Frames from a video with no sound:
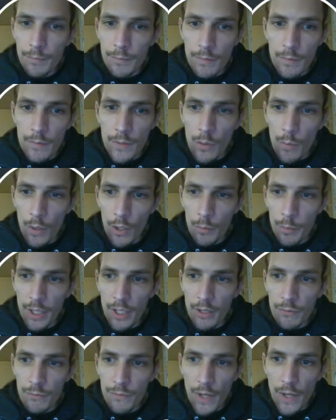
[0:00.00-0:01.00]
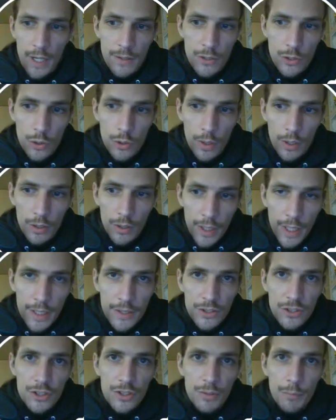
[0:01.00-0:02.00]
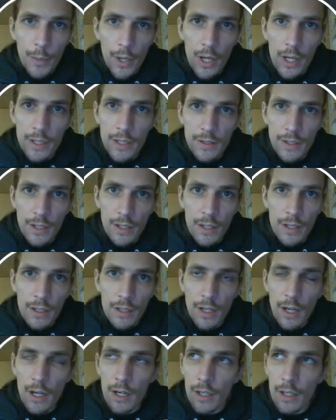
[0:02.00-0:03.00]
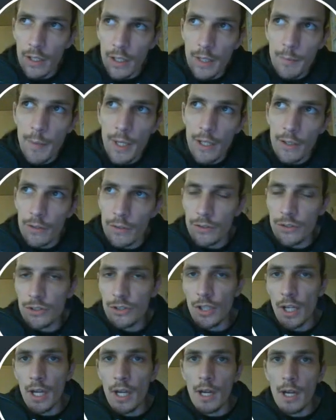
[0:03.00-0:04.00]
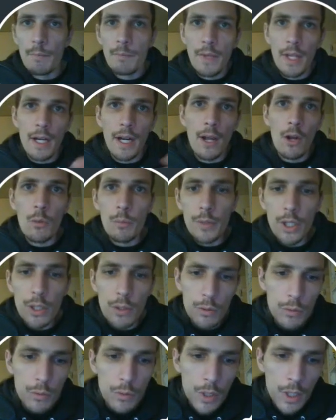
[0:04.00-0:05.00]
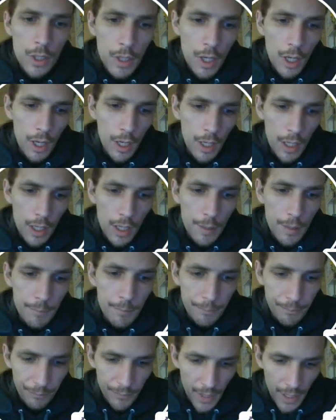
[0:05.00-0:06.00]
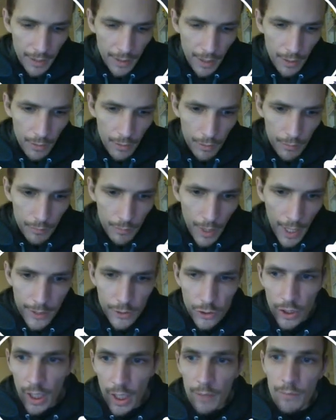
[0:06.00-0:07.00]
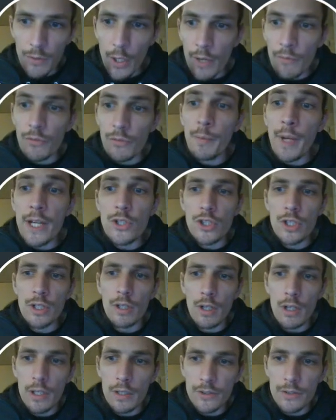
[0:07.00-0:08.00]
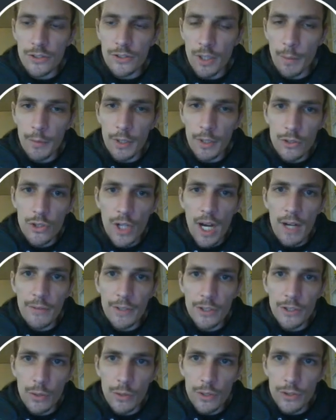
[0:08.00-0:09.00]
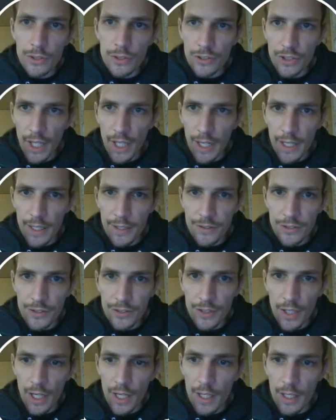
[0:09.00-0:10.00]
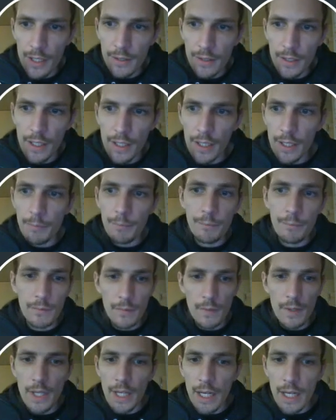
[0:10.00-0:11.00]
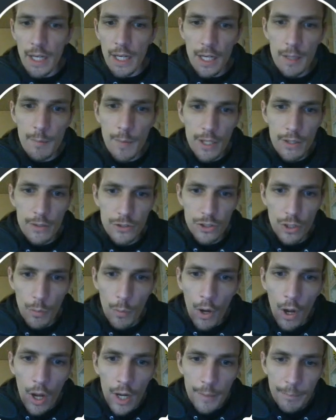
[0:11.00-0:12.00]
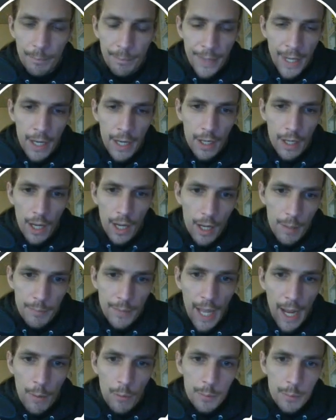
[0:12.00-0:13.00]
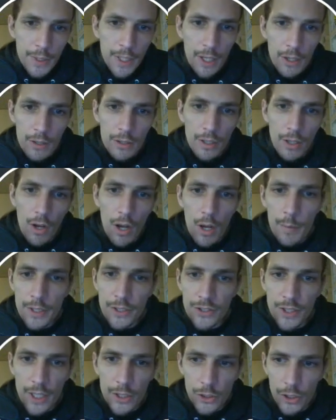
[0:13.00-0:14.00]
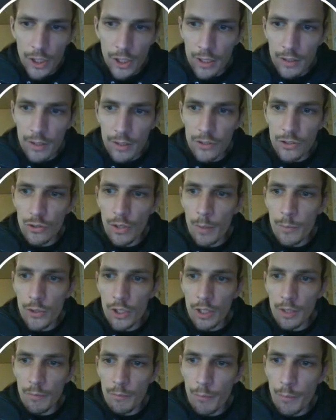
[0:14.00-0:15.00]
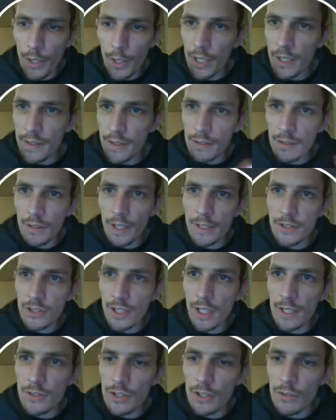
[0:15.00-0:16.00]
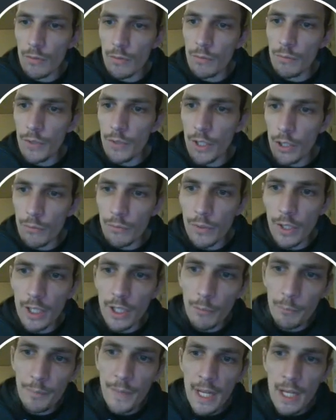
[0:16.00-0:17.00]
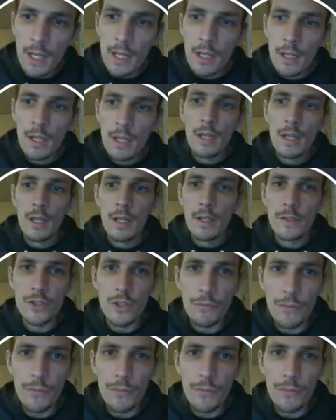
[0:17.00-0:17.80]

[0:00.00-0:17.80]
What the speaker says: You will be invited to join a list, but there are emails that help you. Like they'll actually give you information on some of the traffic sources as the emails go on. That will be down in the comment section and description, but let's get to the review video. So